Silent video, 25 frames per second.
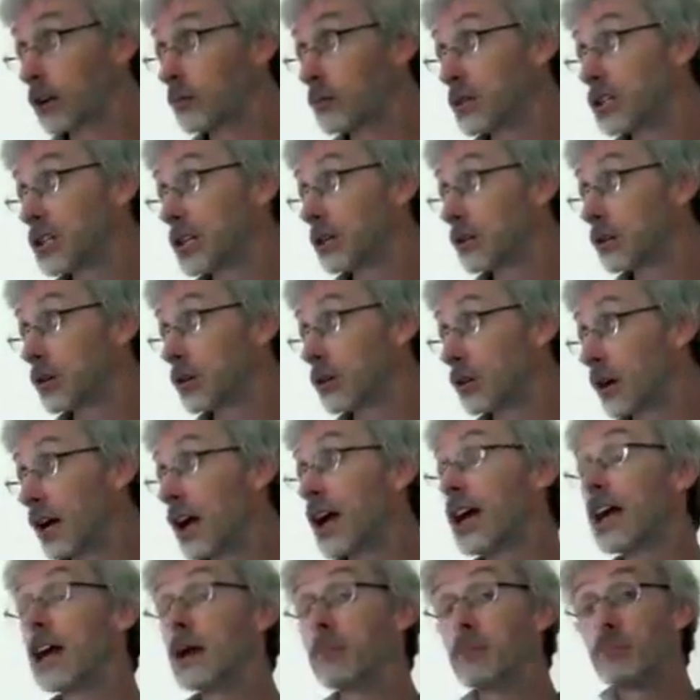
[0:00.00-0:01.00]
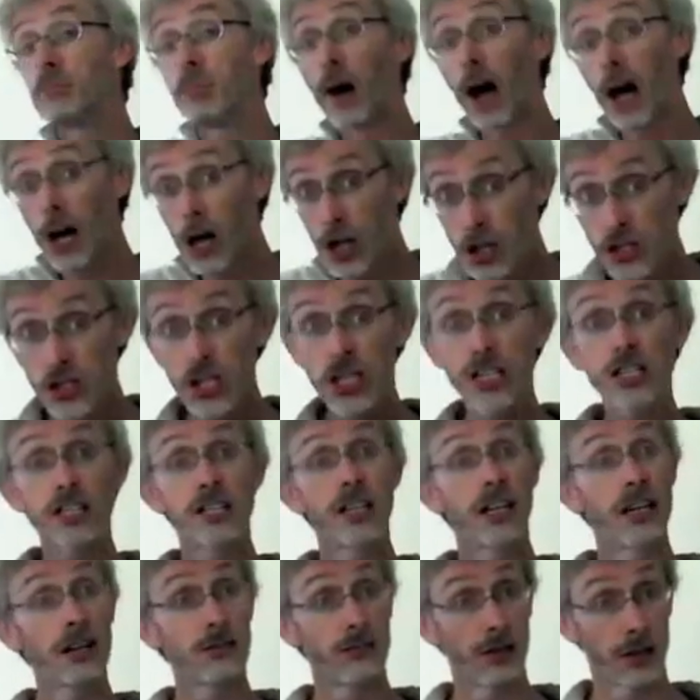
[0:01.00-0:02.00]
kind of material. It purges
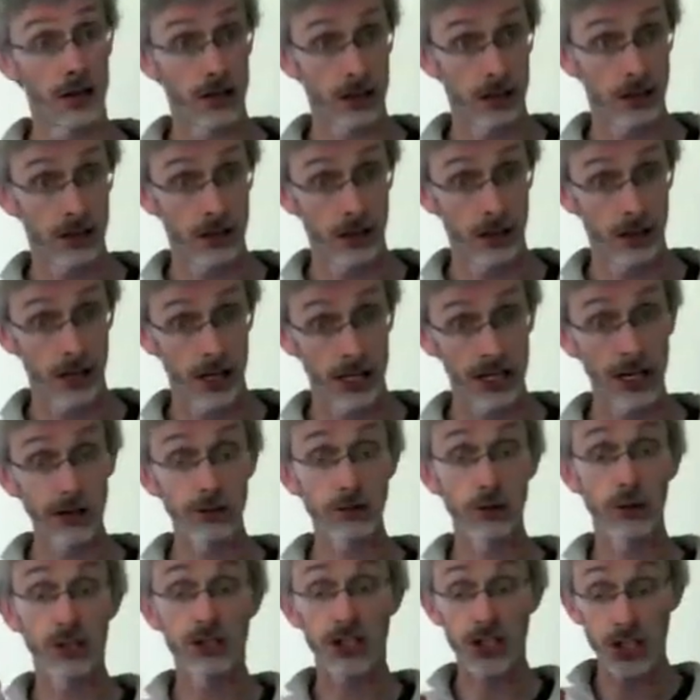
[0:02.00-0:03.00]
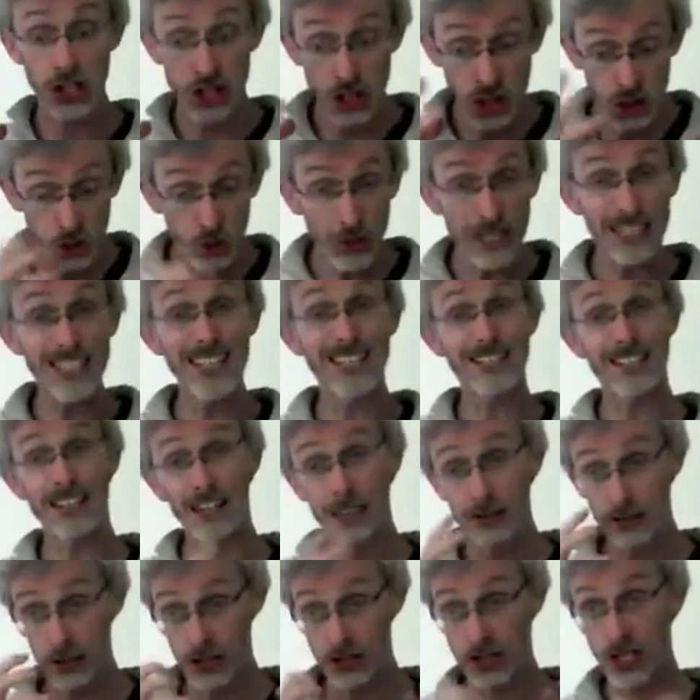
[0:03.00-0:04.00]
the liver. In other words, it squeezes the
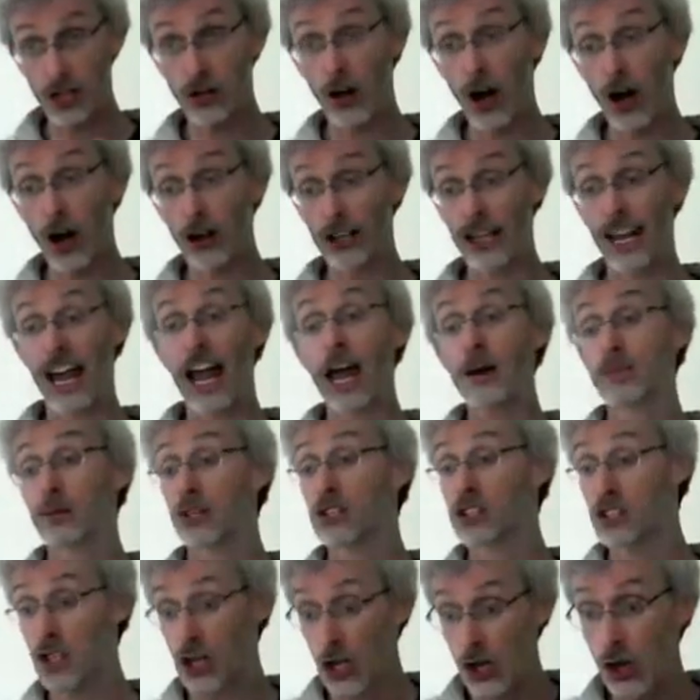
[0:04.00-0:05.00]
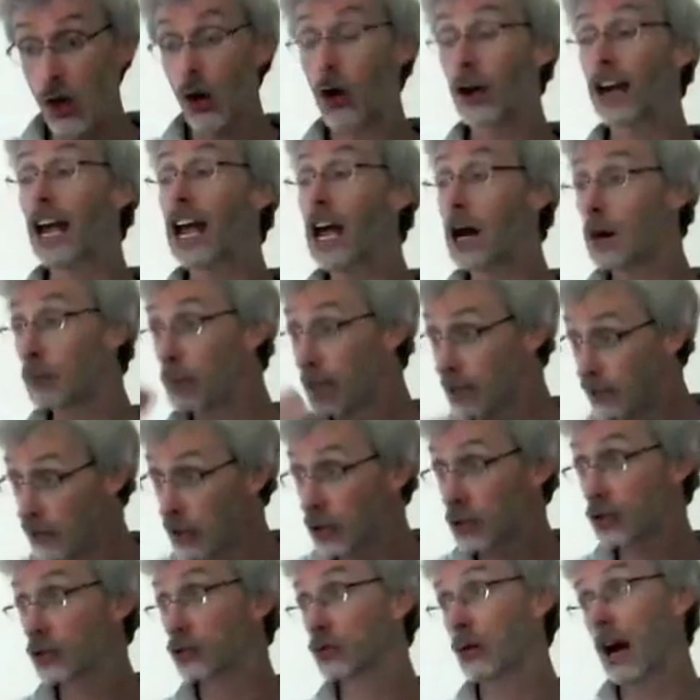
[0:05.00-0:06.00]
liver so hard it happens to knock out a bit of the
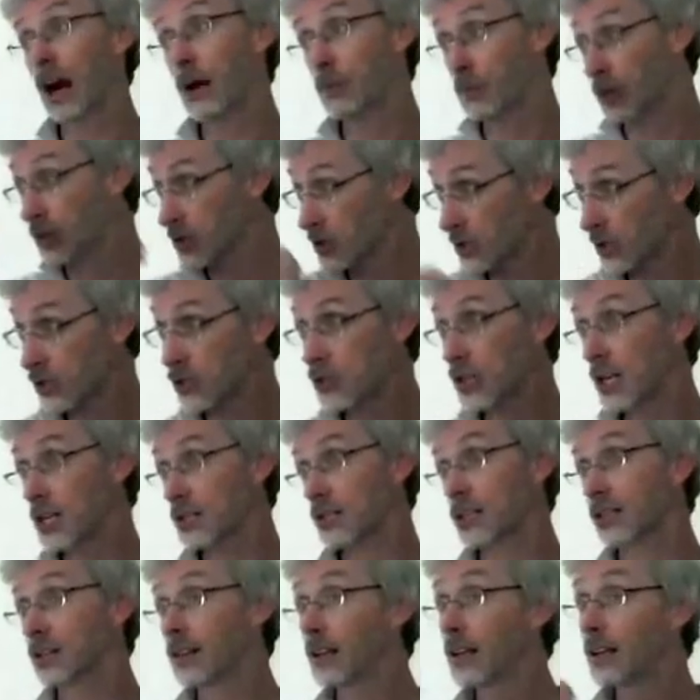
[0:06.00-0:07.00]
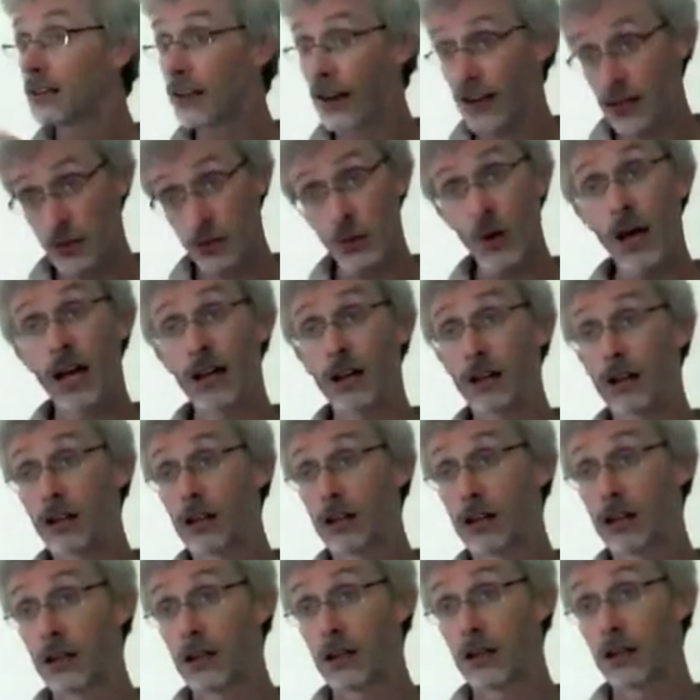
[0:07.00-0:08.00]
crap that's congesting the liver as well.
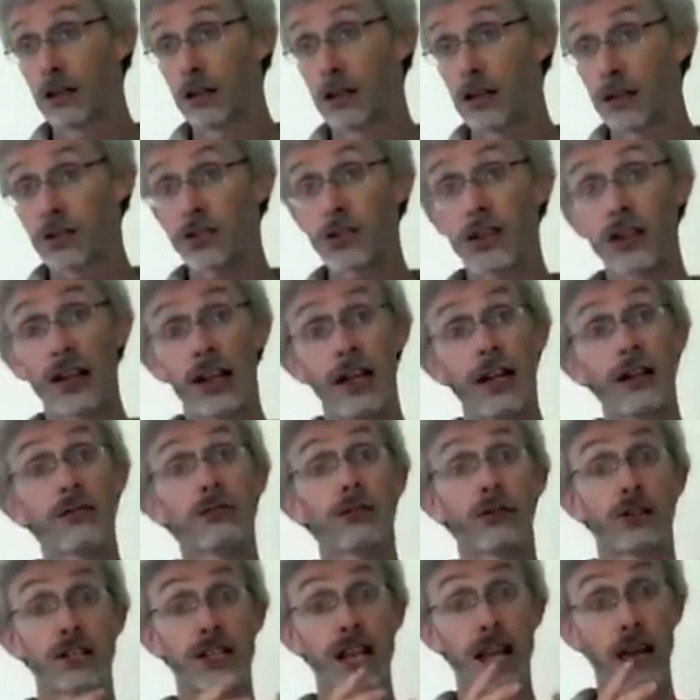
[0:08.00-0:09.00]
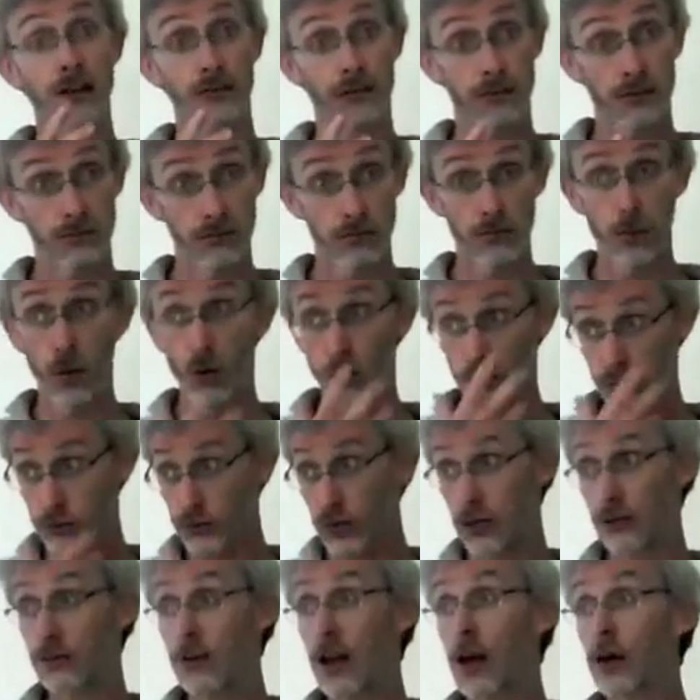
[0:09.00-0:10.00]
So the liver is left more
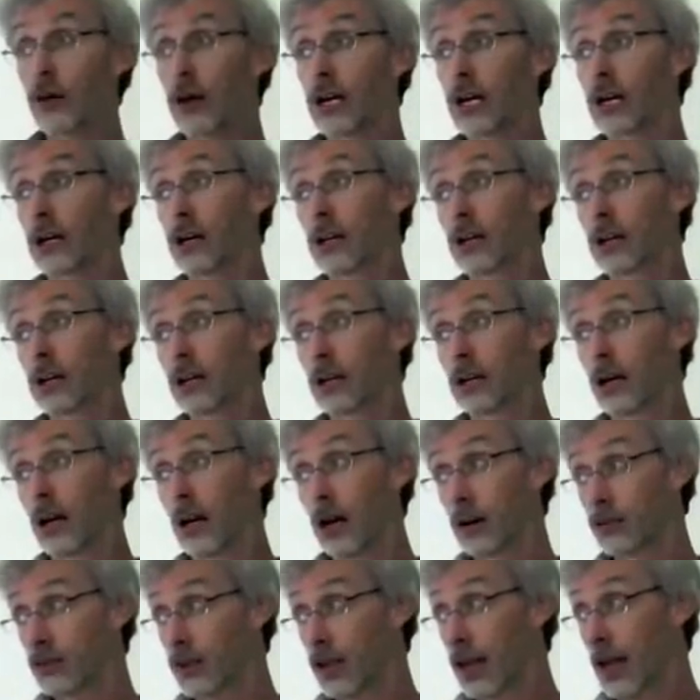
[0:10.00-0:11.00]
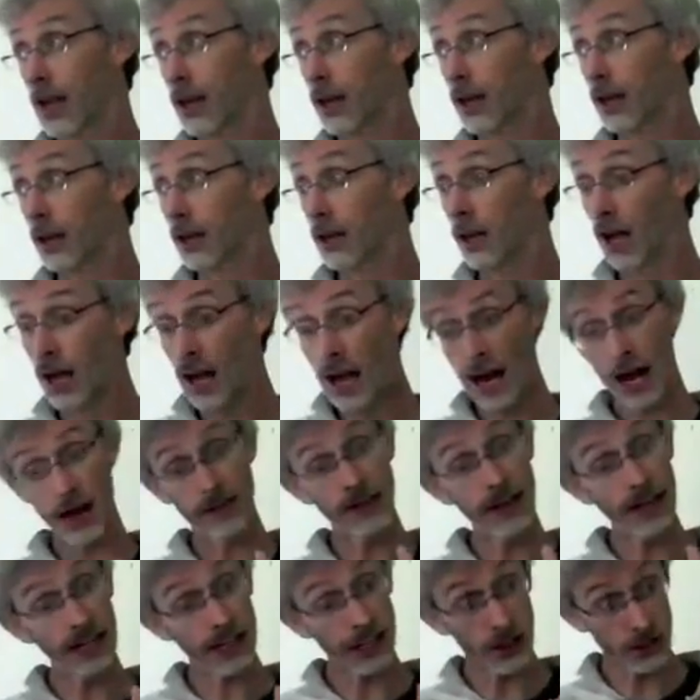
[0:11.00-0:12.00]
free-flowing after that.
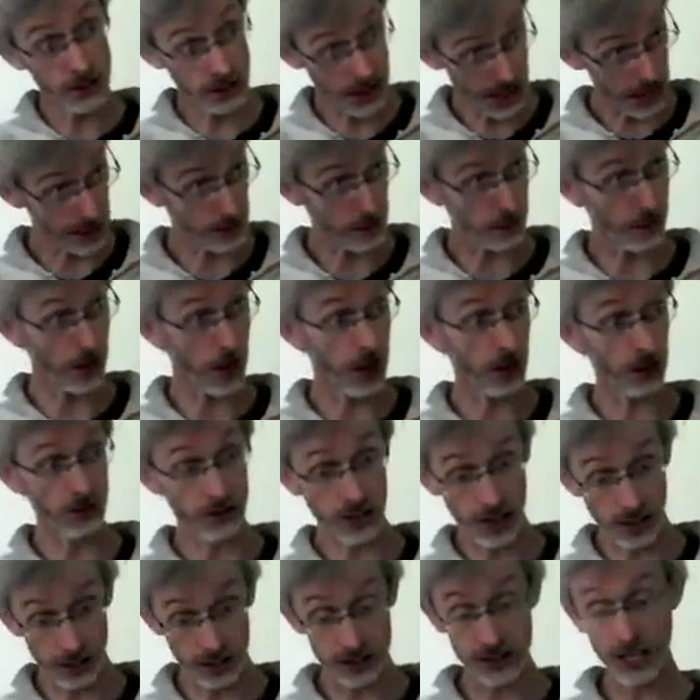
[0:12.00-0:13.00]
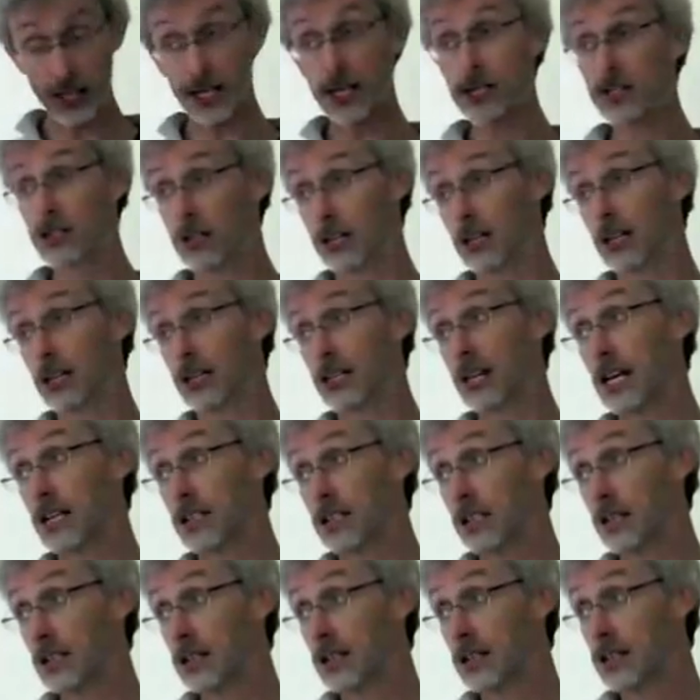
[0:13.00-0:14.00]
And then it goes down the bile duct into the
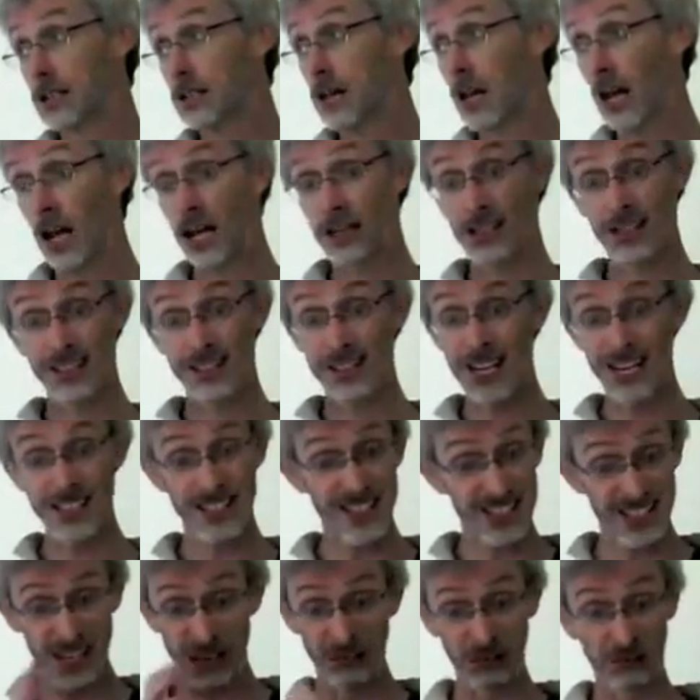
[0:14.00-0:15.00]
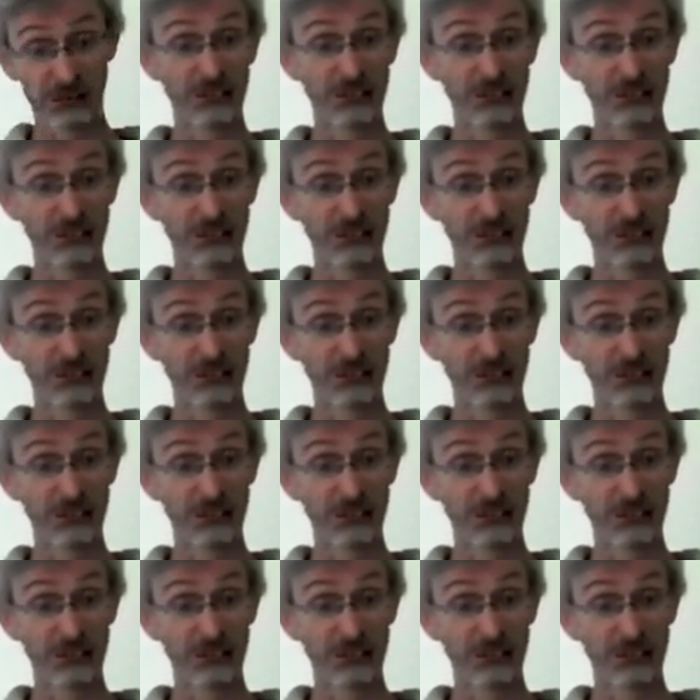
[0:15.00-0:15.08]
intestines, and the intestines go,